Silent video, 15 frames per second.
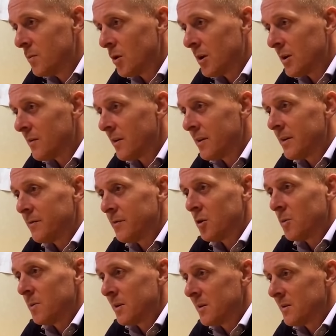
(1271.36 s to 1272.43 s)
Look, it's very
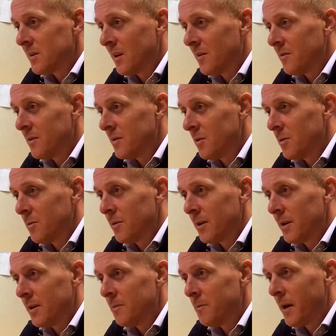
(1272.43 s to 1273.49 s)
difficult because I've a group
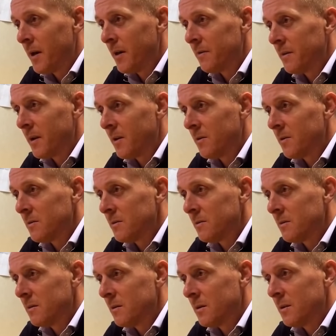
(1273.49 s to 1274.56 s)
really competitive now and
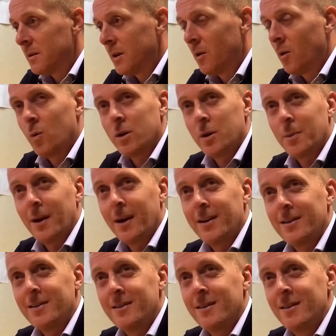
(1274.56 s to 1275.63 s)
they all want to
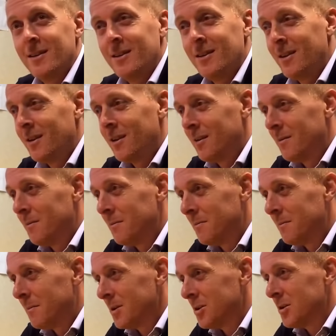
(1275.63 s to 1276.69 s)
play.
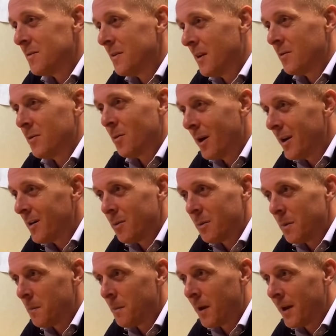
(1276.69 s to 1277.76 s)
But I just felt the way that
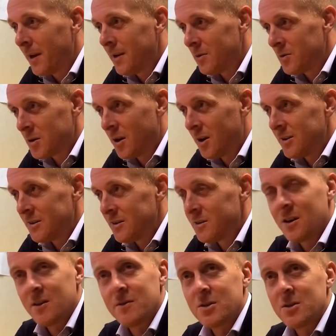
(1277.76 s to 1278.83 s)
we've been playing, those guys
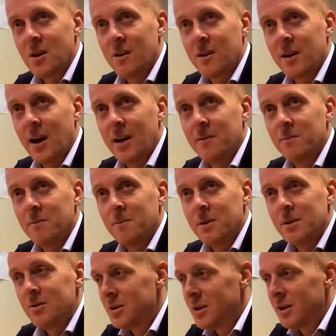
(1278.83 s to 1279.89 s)
deserve to start the game.
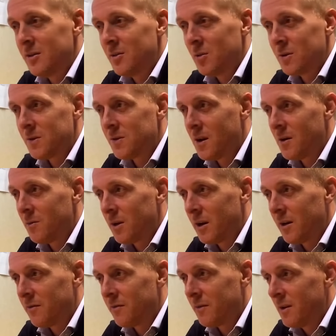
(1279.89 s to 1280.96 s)
But you see it all the time. We
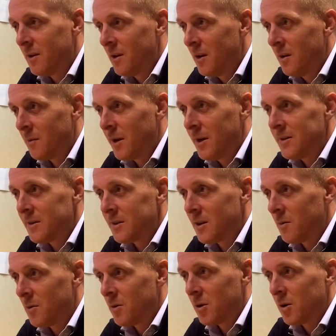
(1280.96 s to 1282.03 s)
have players that
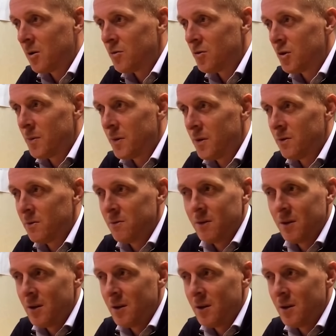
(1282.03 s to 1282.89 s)
come on and contribute.